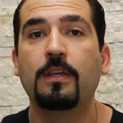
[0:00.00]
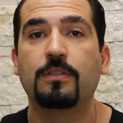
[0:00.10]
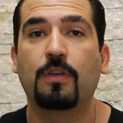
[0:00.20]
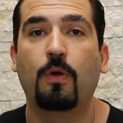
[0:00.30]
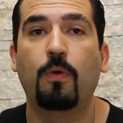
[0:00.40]

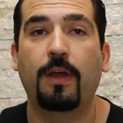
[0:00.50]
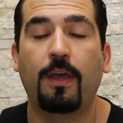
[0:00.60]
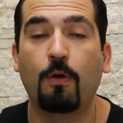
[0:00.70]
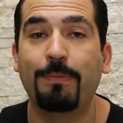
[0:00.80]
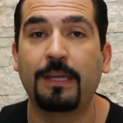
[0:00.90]
so
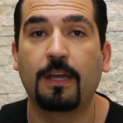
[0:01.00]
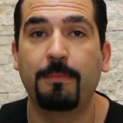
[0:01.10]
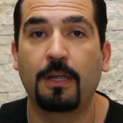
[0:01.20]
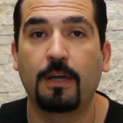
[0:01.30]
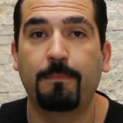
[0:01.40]
it'll be
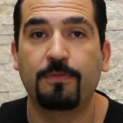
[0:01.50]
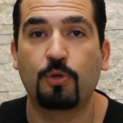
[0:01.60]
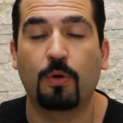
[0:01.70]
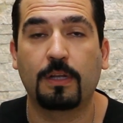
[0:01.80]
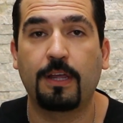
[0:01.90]
coming up
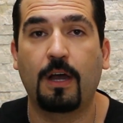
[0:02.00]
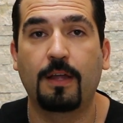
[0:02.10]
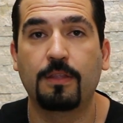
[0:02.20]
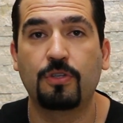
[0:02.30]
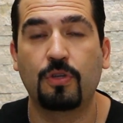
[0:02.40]
shortly
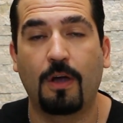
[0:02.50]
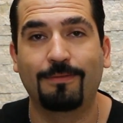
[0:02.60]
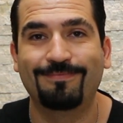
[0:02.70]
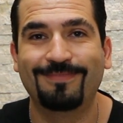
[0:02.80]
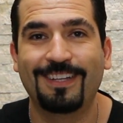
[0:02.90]
on the
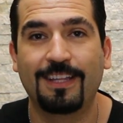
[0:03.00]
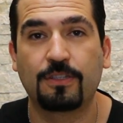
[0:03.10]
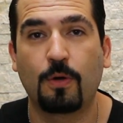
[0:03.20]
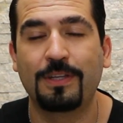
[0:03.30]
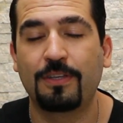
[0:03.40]
show.
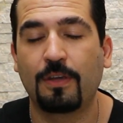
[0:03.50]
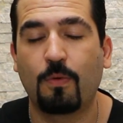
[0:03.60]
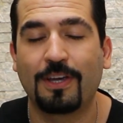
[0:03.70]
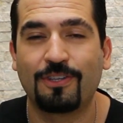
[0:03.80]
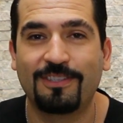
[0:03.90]
Let's go into the
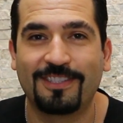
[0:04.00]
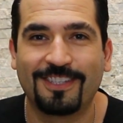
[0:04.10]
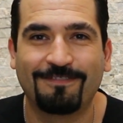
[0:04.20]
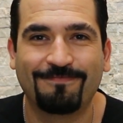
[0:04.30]
questions.